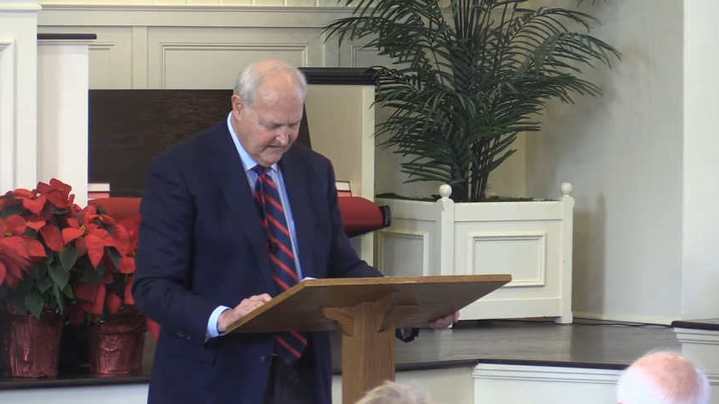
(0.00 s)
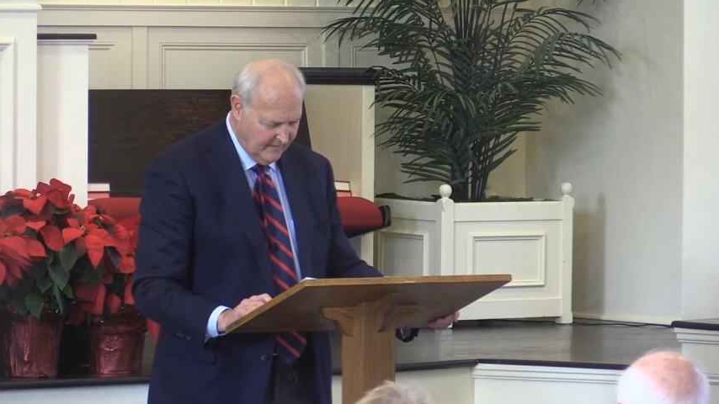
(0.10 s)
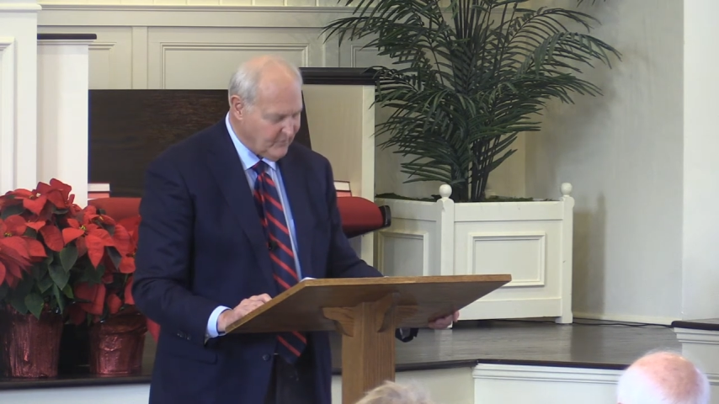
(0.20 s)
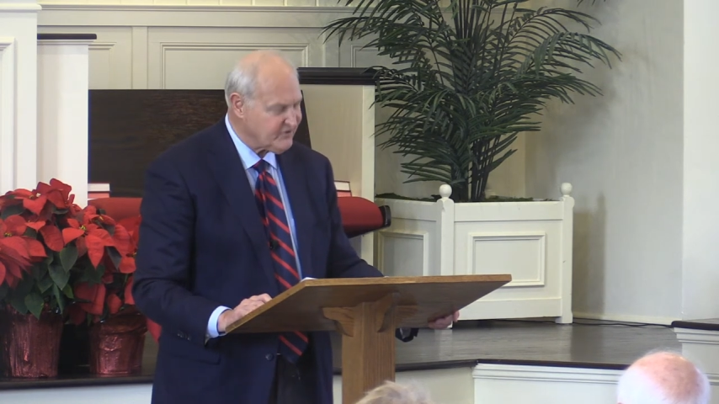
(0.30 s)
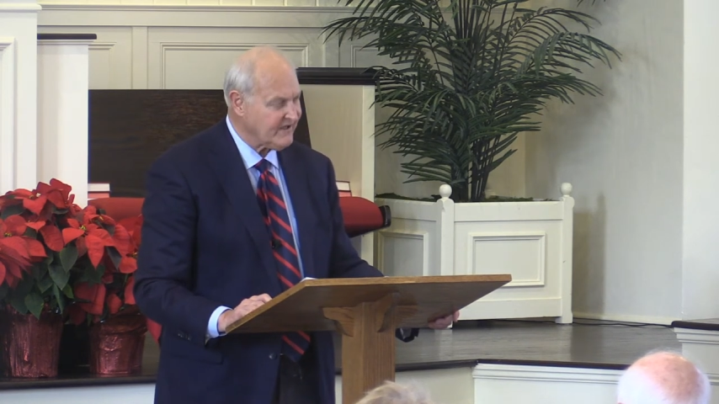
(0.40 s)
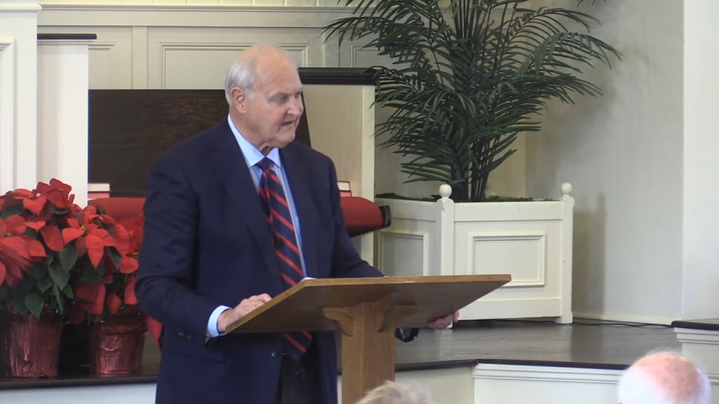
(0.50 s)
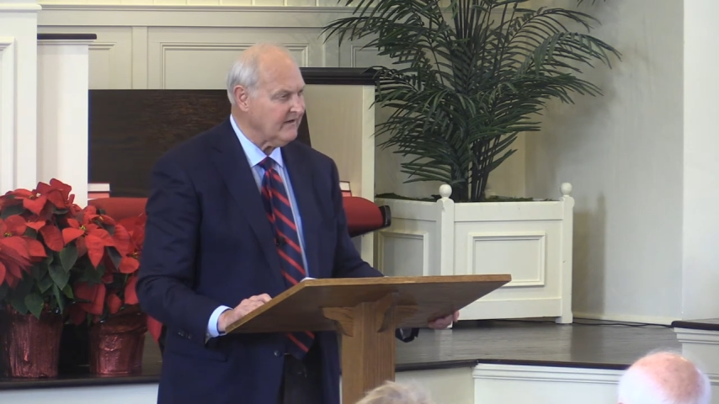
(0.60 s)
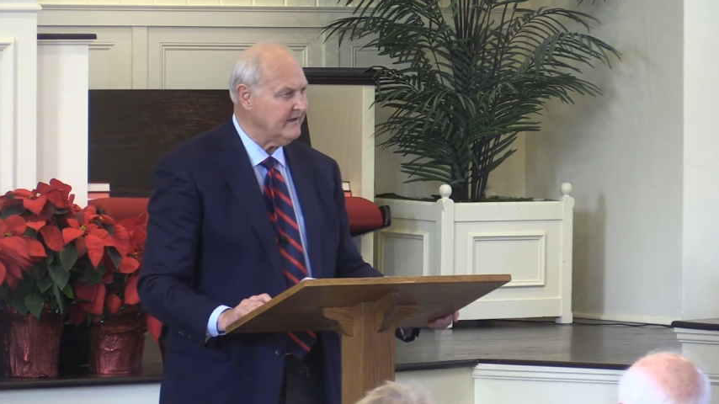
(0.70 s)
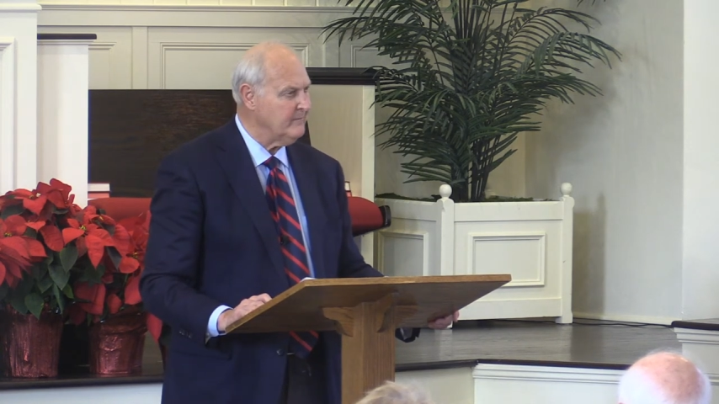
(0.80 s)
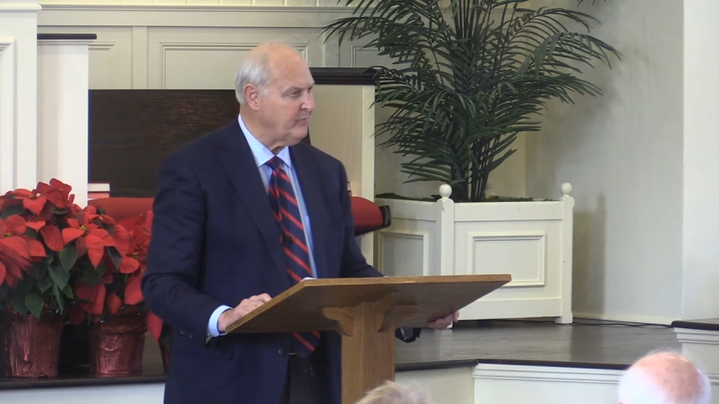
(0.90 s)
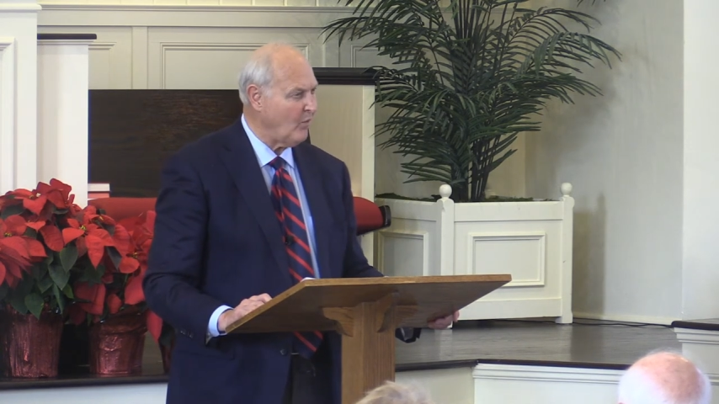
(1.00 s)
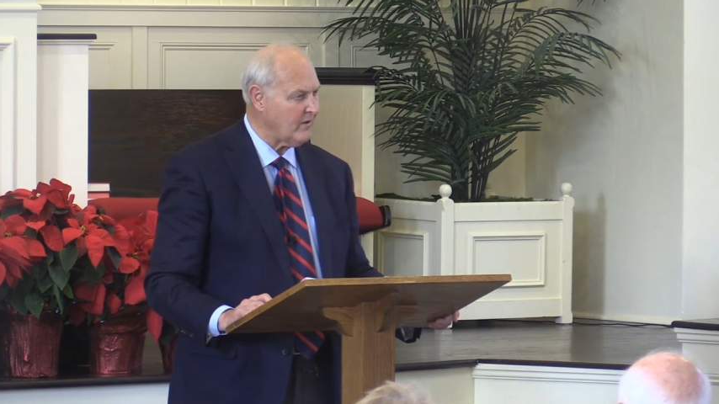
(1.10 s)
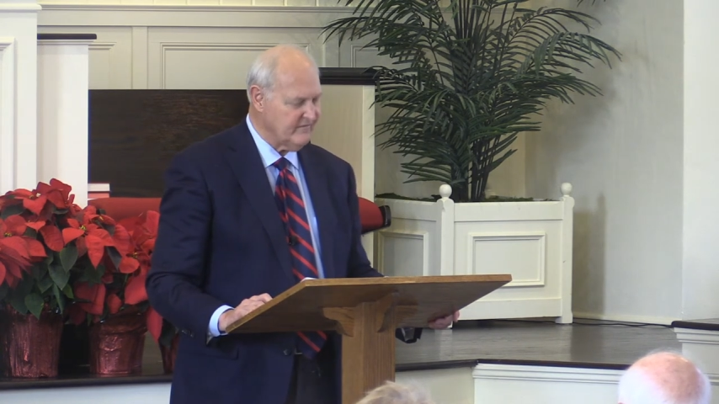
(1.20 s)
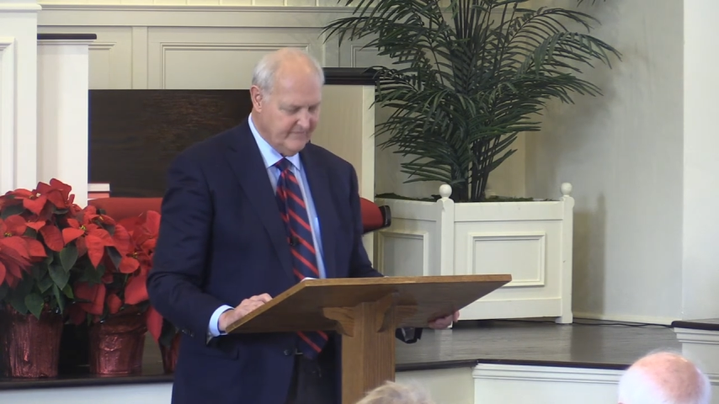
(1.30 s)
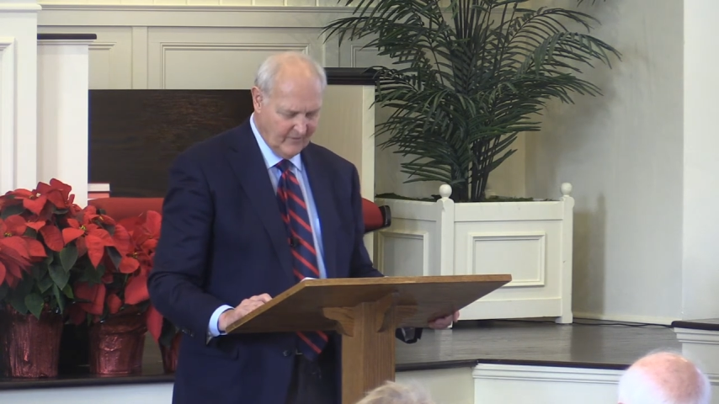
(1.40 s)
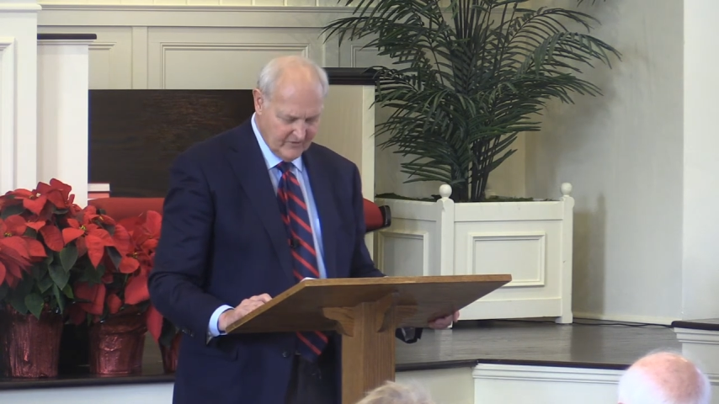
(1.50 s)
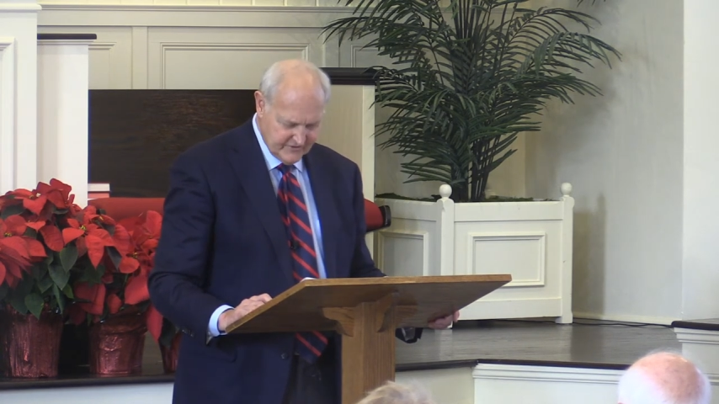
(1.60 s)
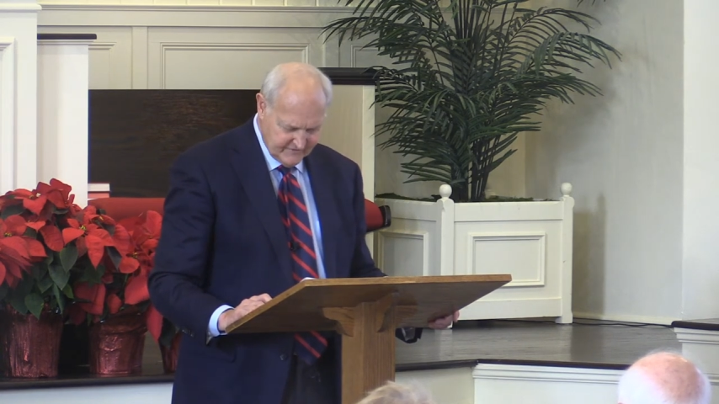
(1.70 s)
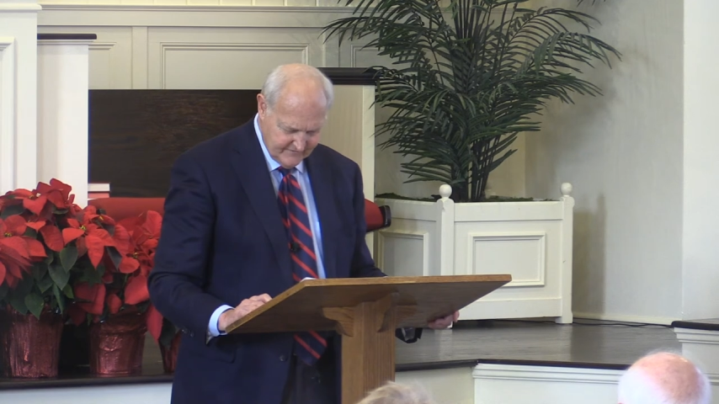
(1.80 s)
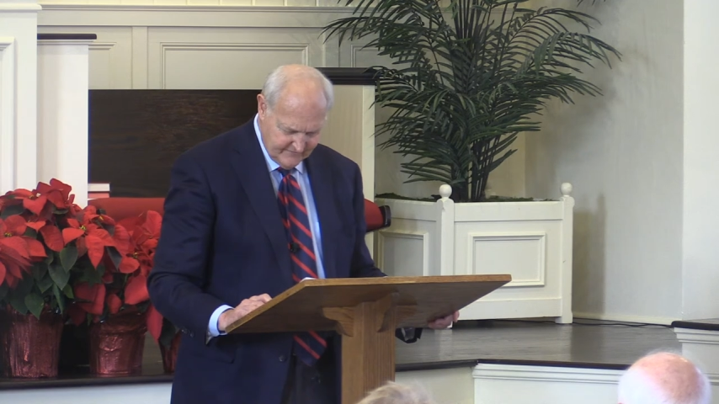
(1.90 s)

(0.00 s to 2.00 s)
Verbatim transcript: a particularly important verse